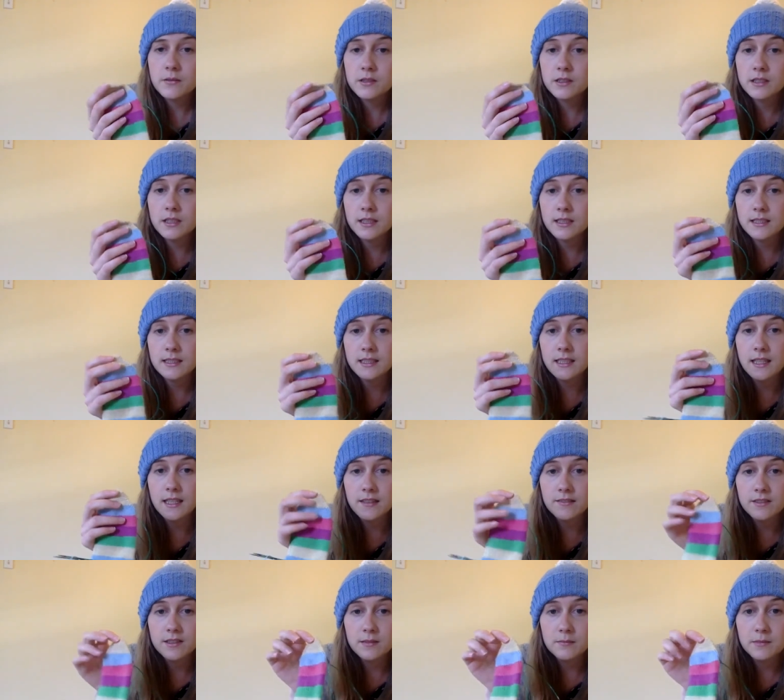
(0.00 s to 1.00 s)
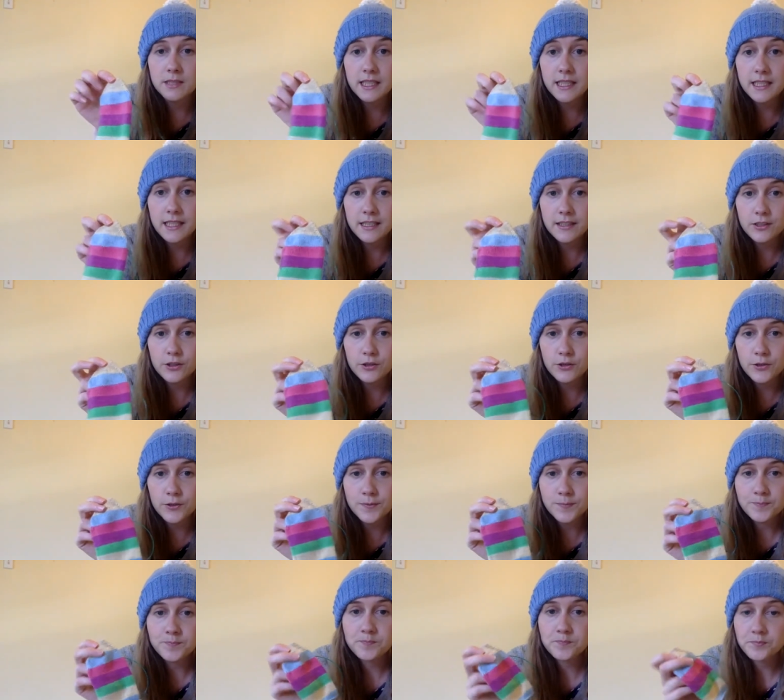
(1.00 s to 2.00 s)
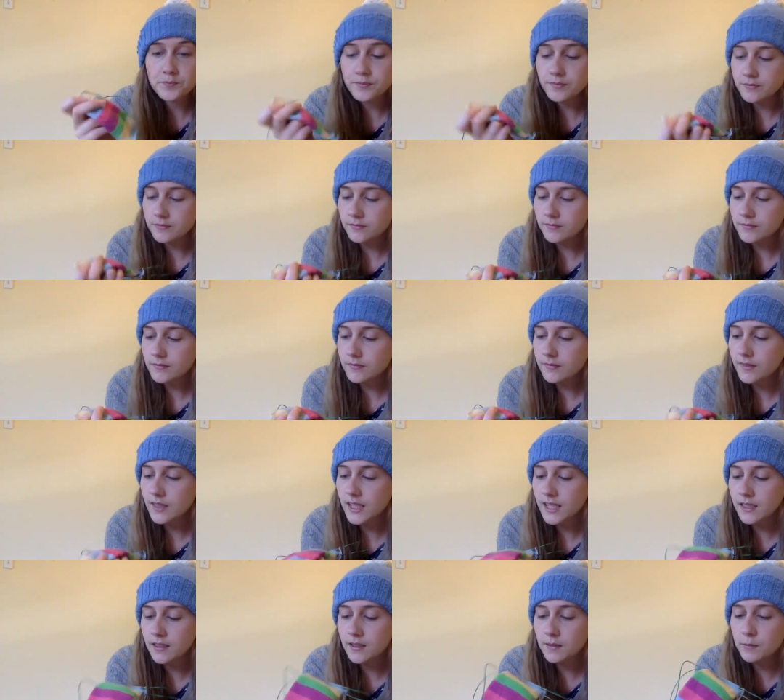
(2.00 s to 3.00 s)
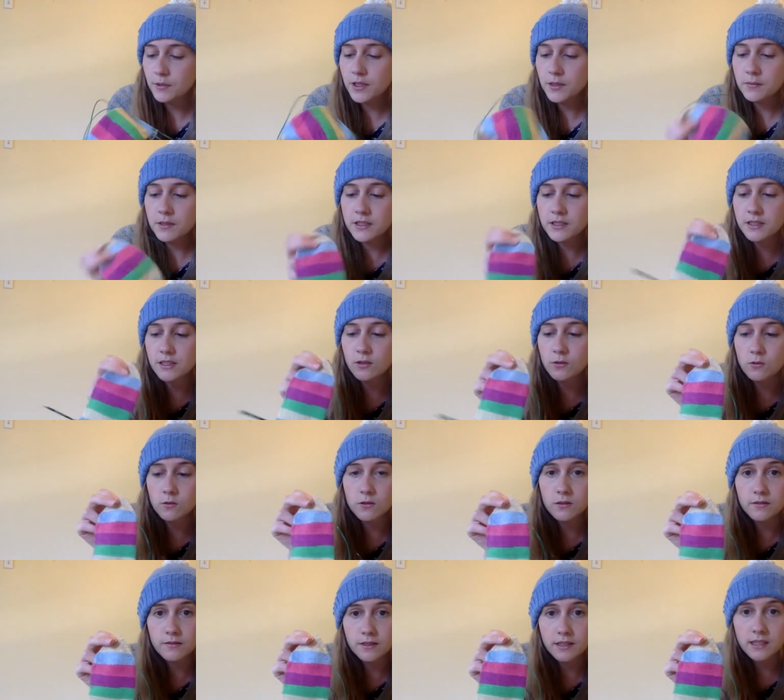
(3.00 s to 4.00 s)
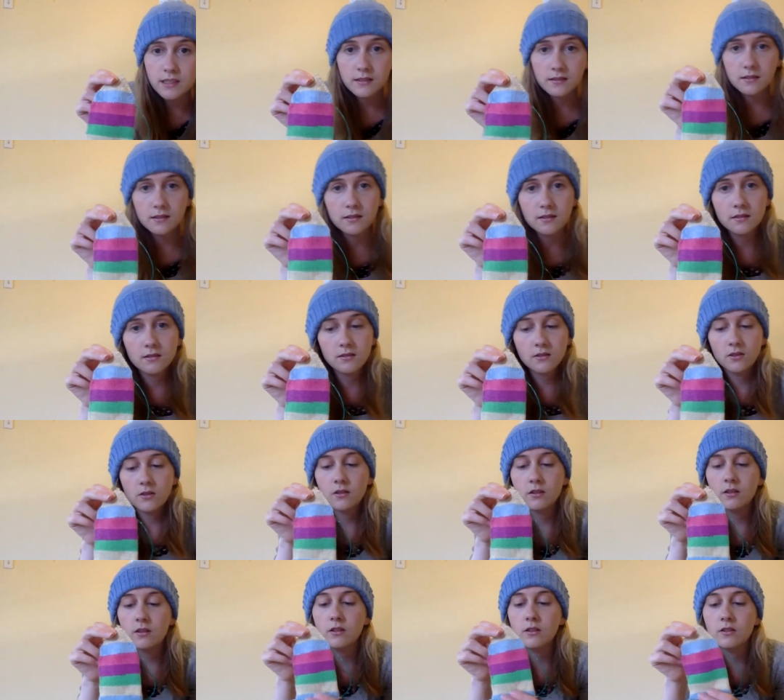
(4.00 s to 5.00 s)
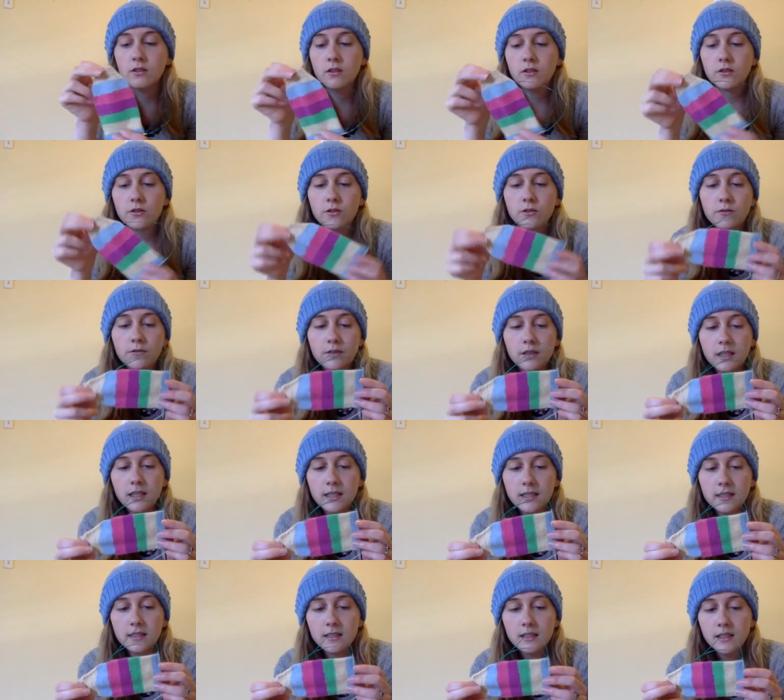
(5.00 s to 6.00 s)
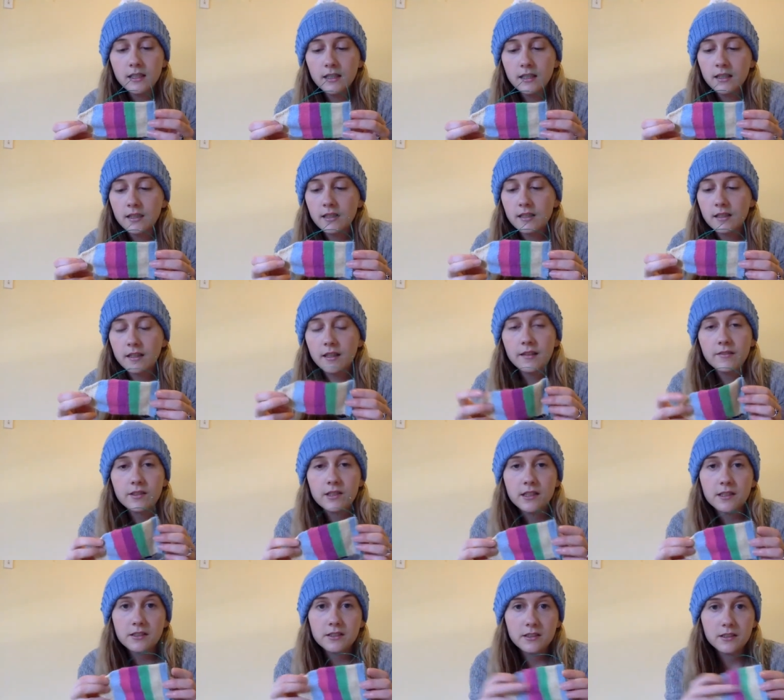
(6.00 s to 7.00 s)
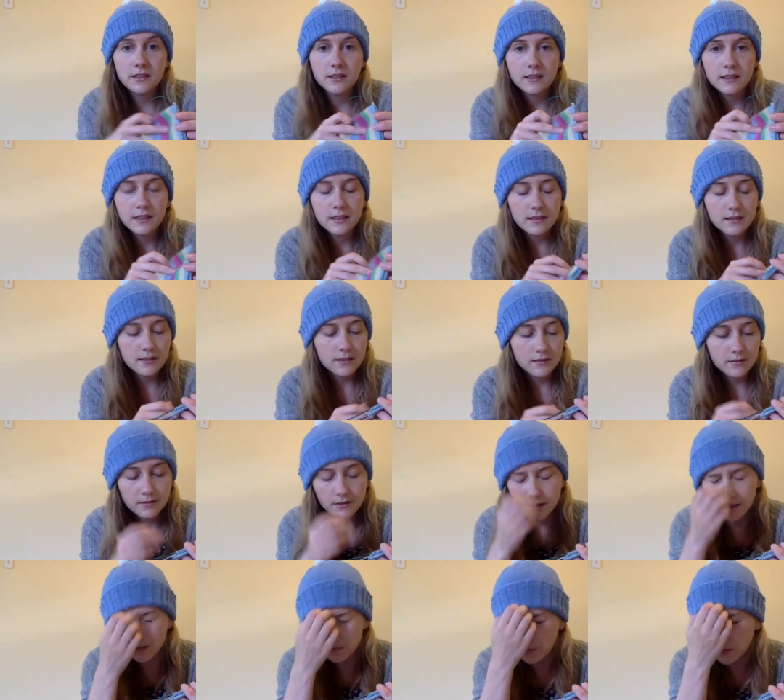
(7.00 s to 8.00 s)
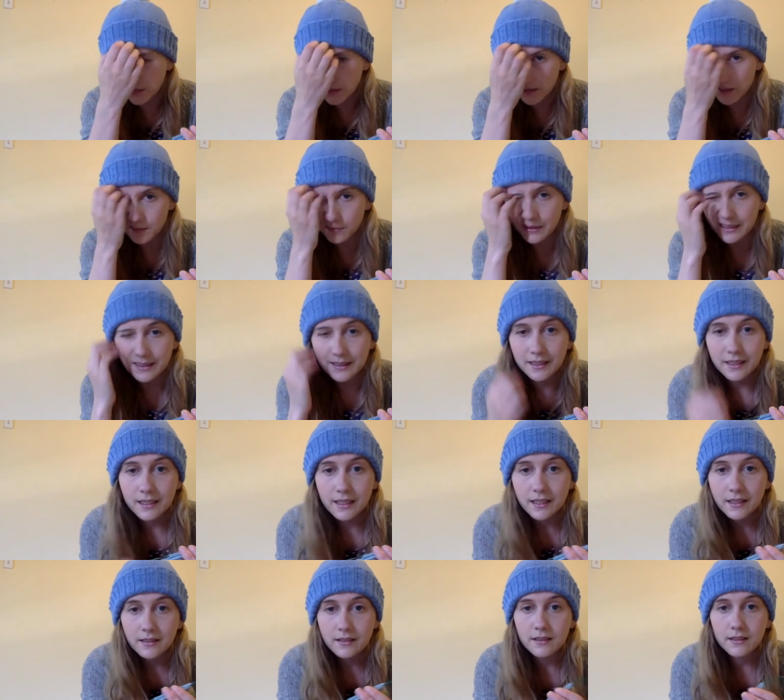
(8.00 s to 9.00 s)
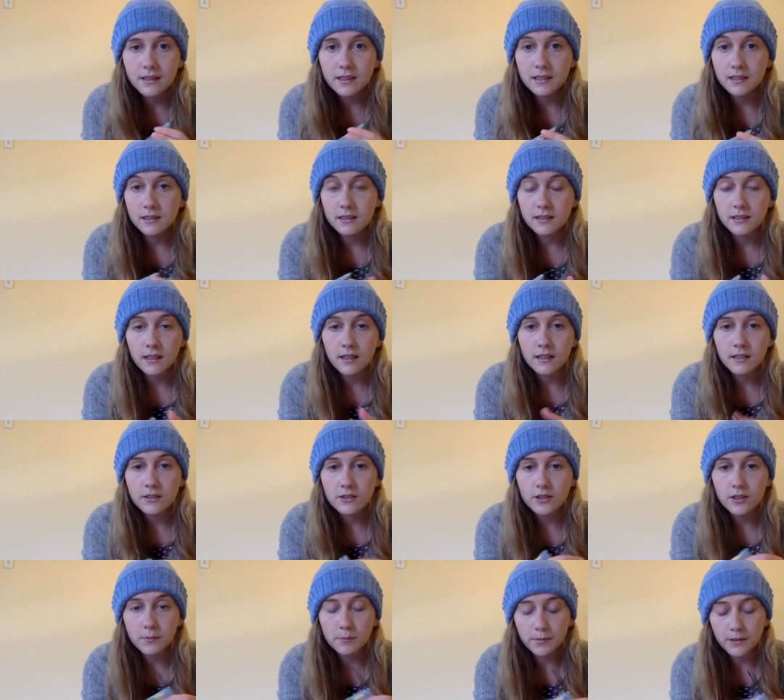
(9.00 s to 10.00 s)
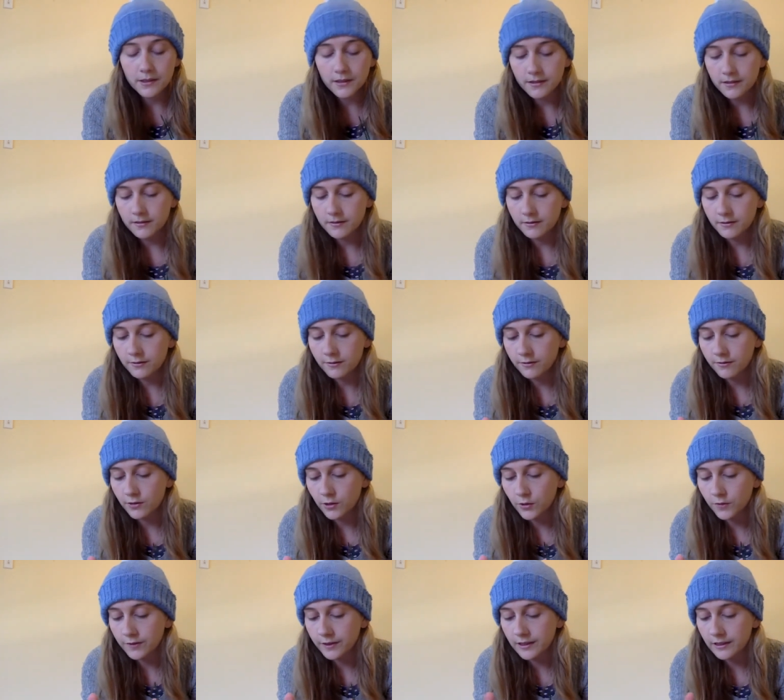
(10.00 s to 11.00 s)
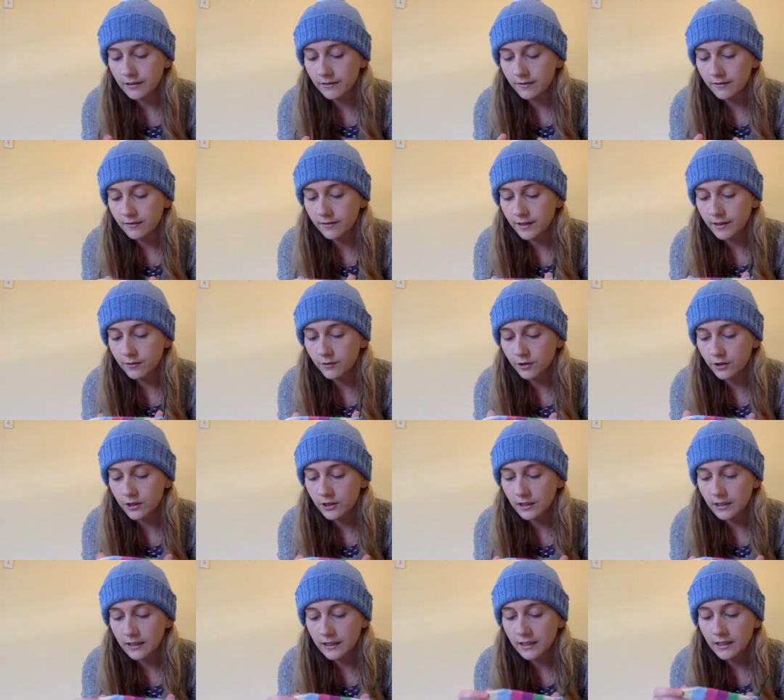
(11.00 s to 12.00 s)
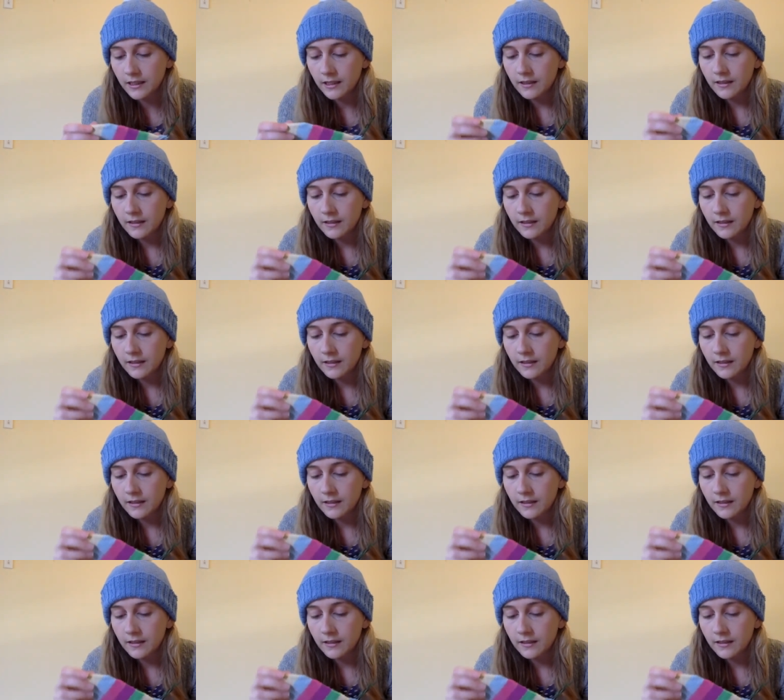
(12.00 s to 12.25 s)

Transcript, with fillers: it was nice to have some knitting to do. And I pretty much did all of this on, on the two flights, and I haven't touched it since, just because I've been knitting this uh, jumper feverishly.